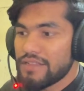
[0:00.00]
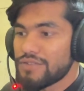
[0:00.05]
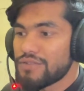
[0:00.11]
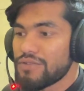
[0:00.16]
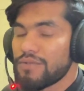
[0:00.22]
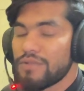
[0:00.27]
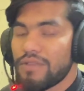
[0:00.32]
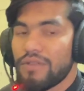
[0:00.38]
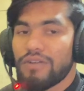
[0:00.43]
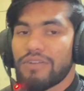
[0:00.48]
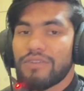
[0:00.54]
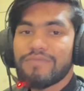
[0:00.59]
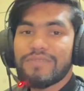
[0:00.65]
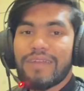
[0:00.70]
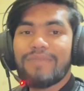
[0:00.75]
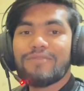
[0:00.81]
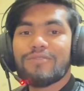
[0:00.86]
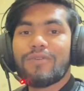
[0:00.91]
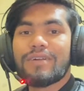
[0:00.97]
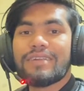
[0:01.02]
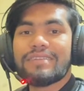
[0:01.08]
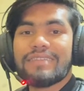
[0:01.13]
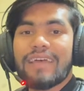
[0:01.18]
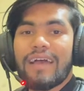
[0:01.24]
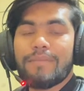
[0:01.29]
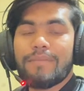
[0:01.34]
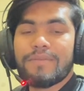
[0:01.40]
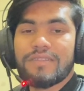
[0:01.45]
So a lot of times what has
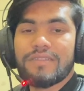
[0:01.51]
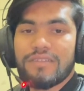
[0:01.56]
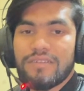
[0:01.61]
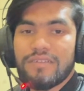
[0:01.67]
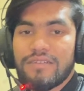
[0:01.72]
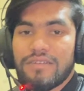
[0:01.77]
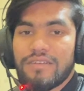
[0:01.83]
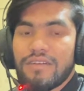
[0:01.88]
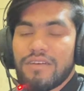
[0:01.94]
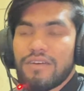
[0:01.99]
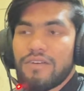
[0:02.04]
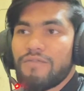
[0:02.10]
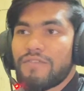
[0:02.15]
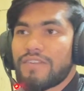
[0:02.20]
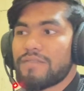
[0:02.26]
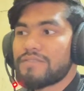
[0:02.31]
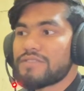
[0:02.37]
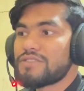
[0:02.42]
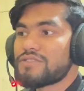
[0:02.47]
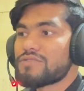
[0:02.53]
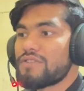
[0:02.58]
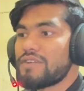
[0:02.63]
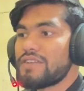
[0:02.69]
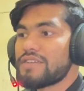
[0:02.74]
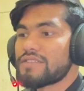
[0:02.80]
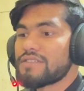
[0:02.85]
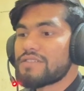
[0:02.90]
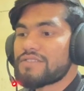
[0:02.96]
happened now, when I was
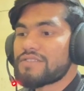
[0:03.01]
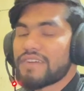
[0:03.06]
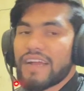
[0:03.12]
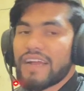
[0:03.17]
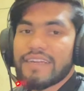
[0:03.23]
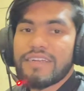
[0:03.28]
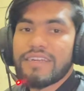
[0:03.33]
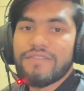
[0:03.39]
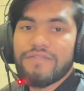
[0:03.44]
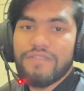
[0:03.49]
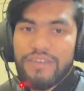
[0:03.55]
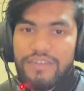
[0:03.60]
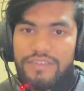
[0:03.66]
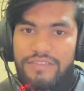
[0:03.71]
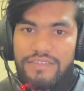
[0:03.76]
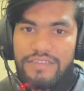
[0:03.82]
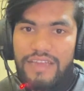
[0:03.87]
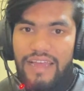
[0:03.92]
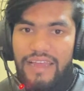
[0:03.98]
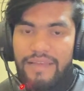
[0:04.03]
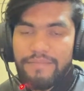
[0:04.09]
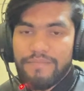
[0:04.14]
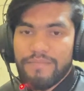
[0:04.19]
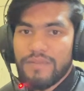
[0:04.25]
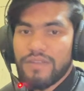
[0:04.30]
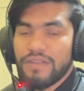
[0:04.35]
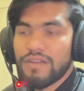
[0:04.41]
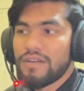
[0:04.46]
installing the React Native first time,